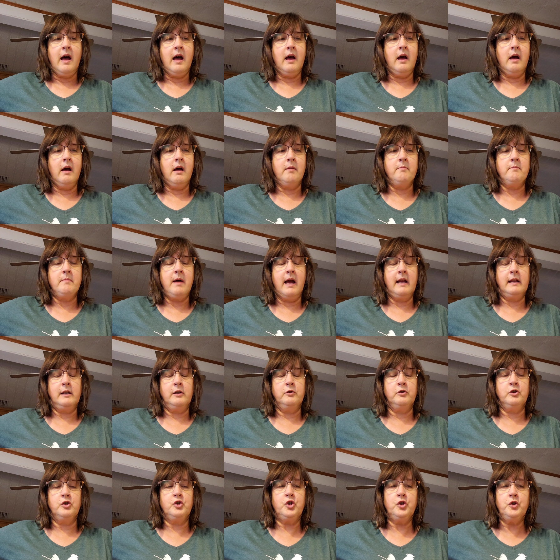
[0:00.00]
um, I
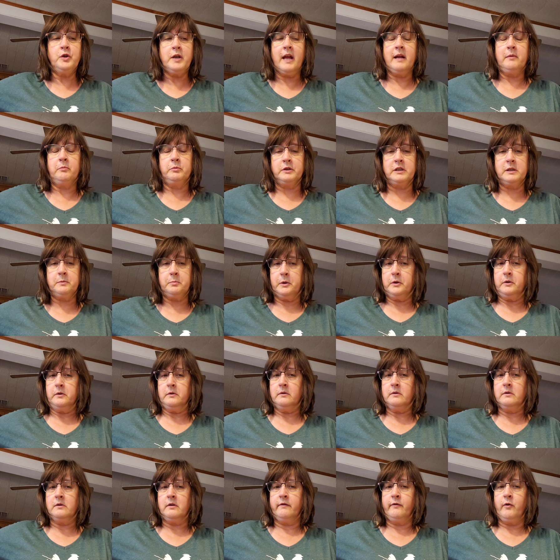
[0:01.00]
use two
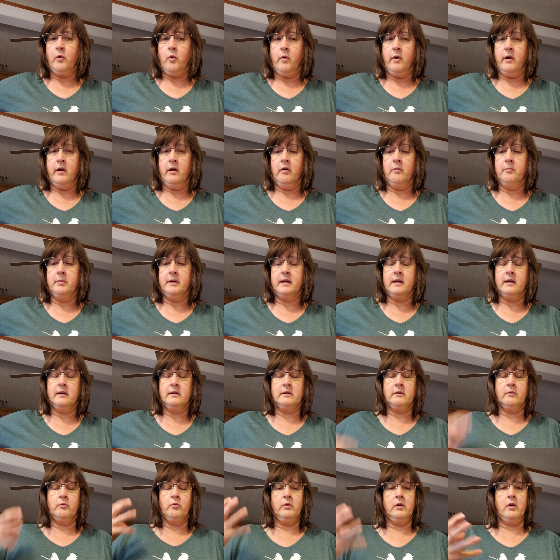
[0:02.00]
tablespoons of oil
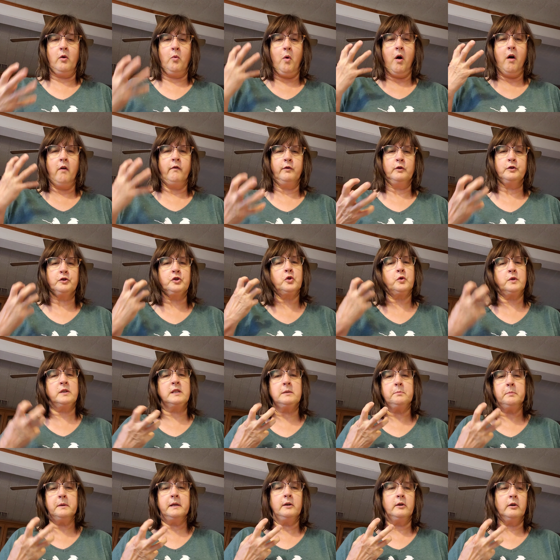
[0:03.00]
because uh, you know, waffles
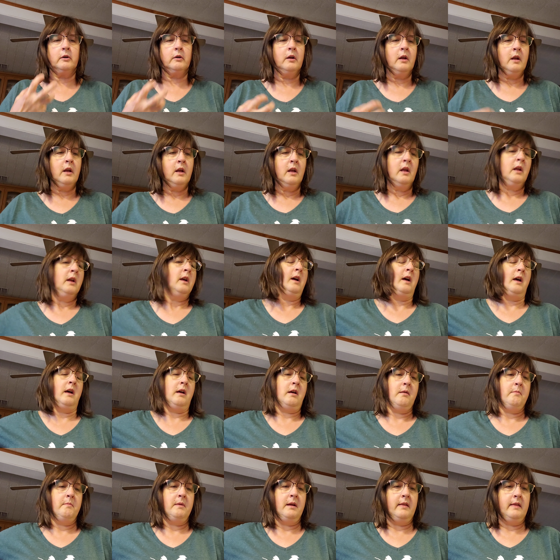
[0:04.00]
crispier
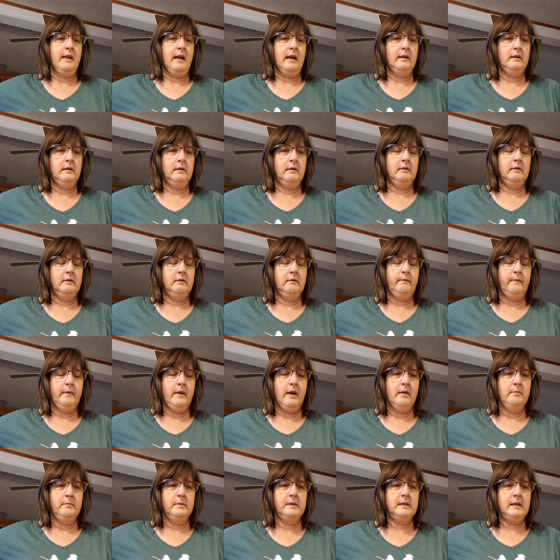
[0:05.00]
um, and that
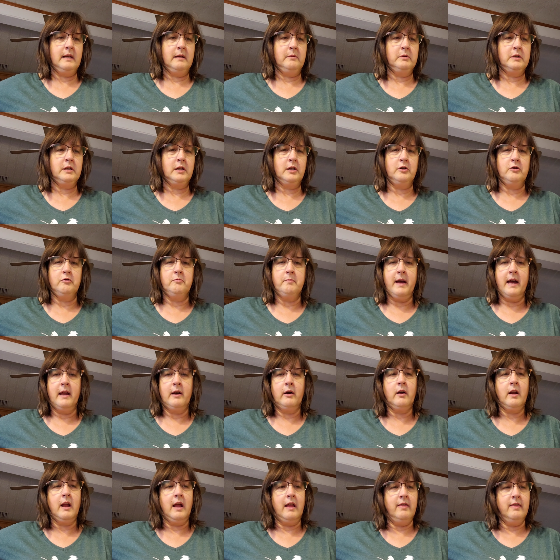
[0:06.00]
um, seems to do
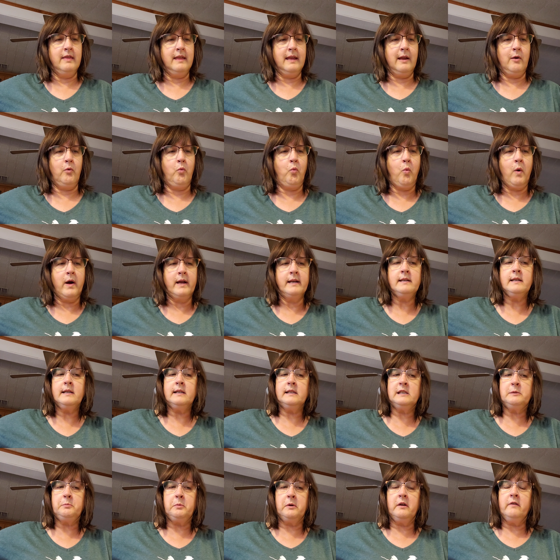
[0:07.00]
better. And then one
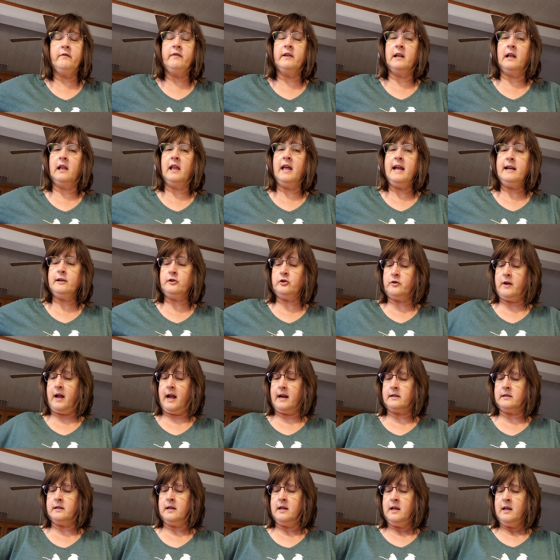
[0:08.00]
teaspoon of vanilla
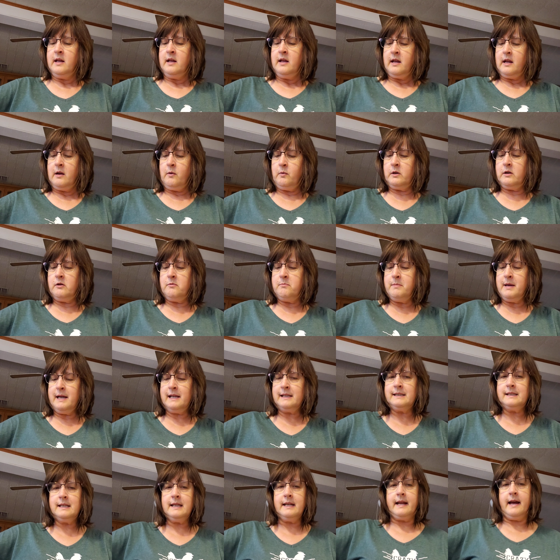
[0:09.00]
extract. And when you
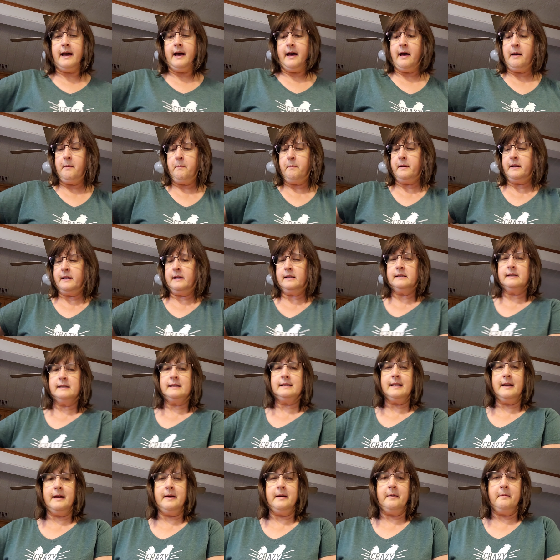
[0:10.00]
mix it up,
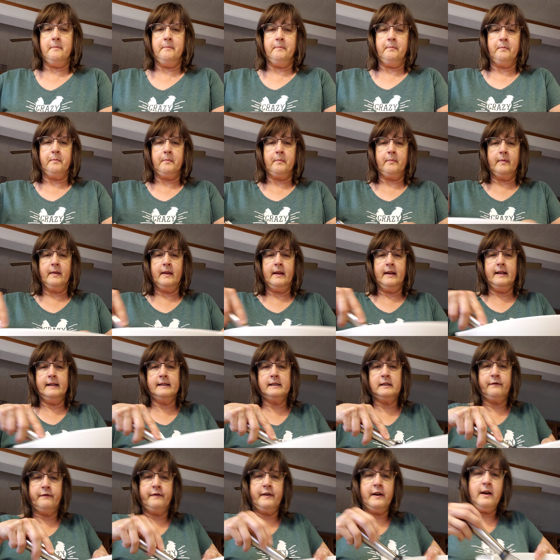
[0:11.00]
it's, um,
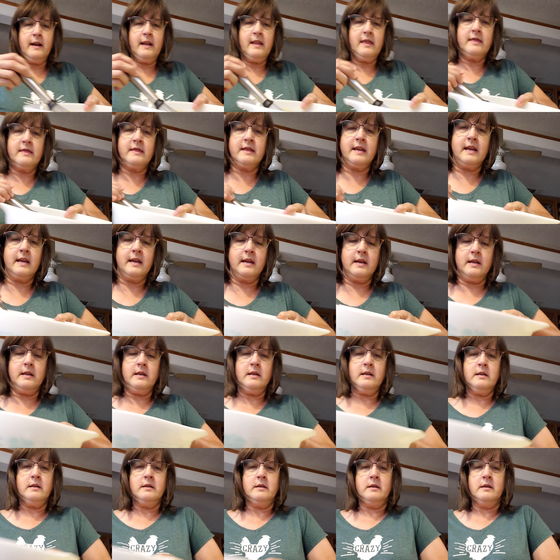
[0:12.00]
it's very thin